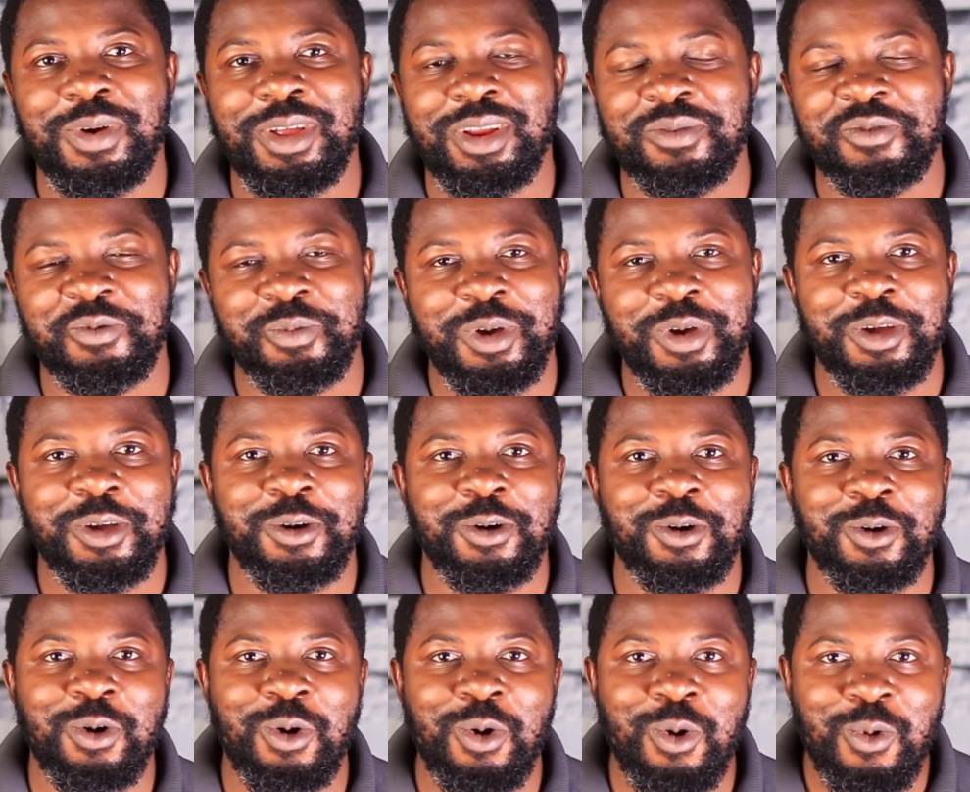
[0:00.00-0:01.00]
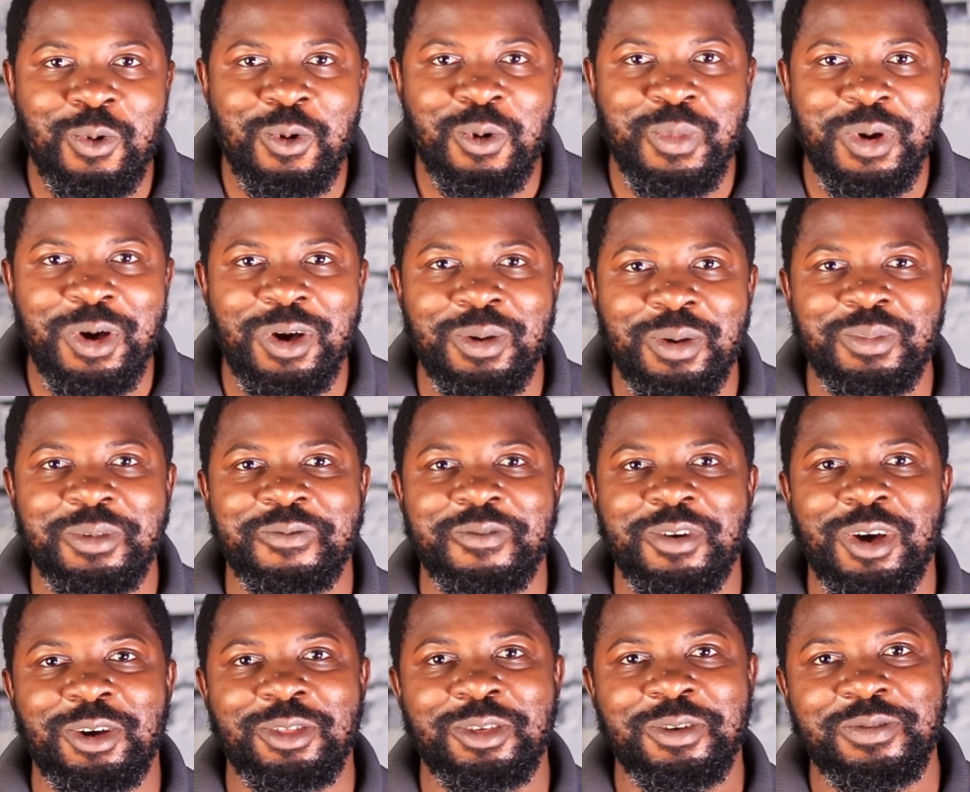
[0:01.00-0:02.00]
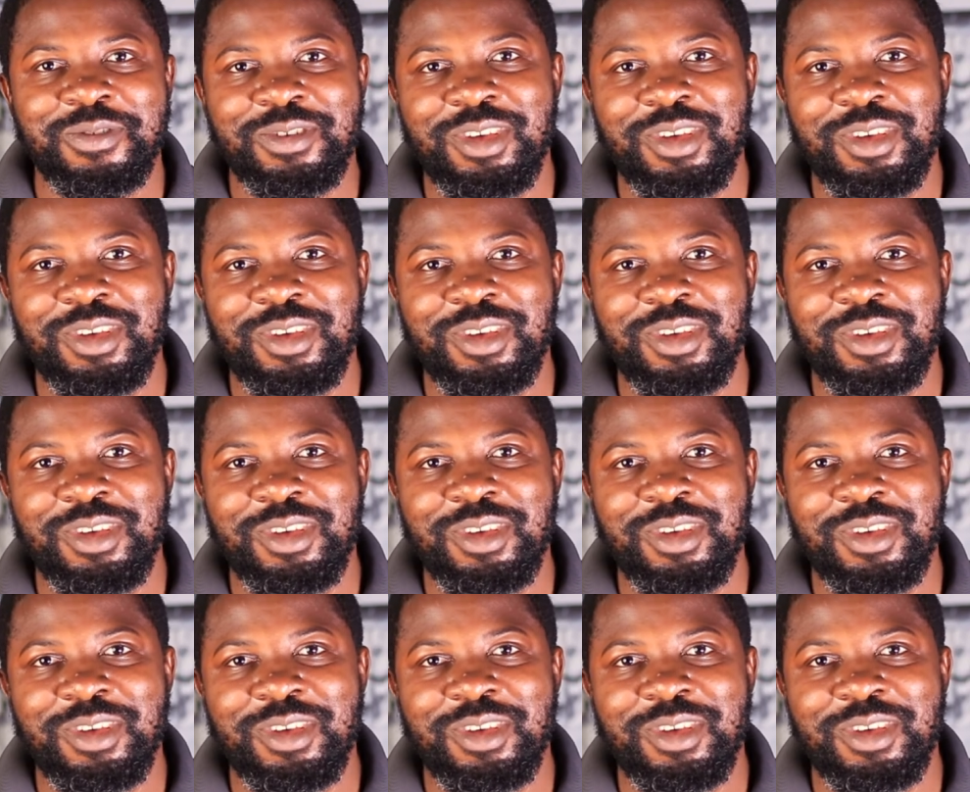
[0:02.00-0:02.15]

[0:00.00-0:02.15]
My name is Michael Ukwuma, I'm the founder of